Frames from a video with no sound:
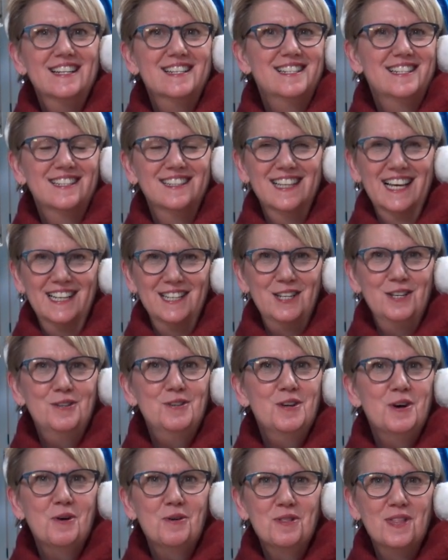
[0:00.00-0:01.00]
to let you
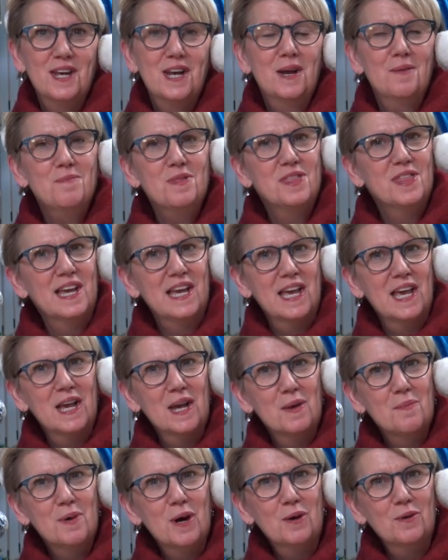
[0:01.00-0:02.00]
know that I'm thinking
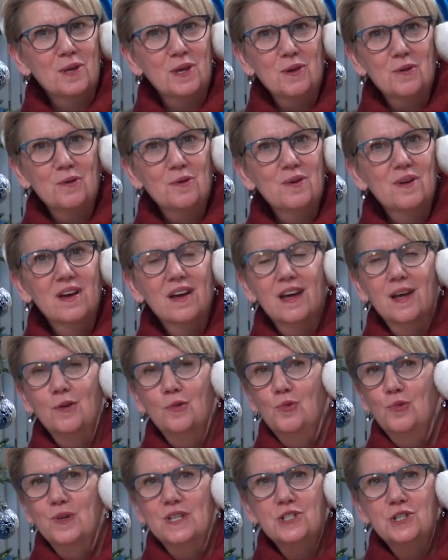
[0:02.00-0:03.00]
about you
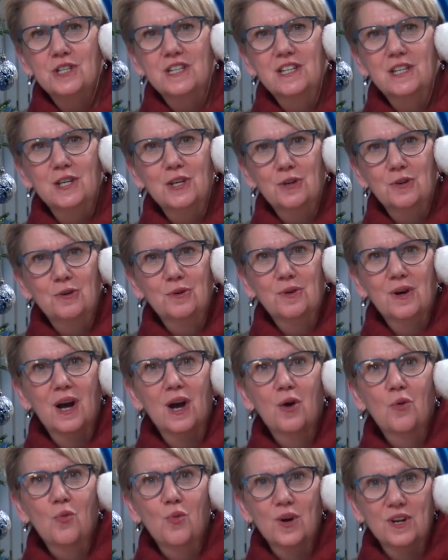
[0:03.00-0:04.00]
and wishing you
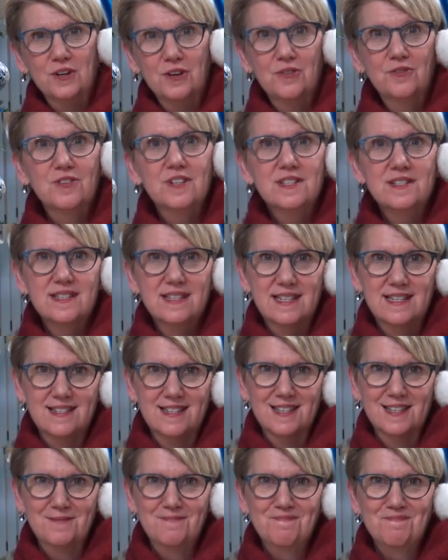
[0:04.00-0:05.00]
a wonderful
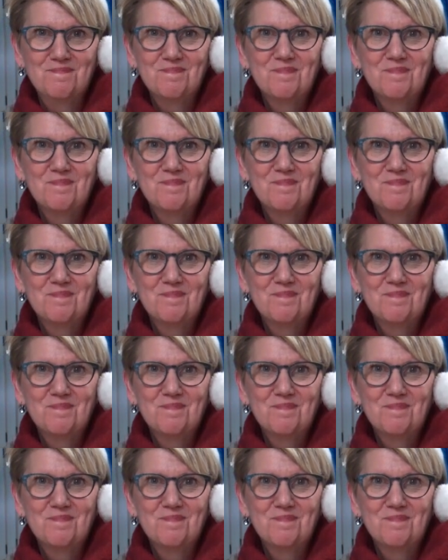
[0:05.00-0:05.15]
season.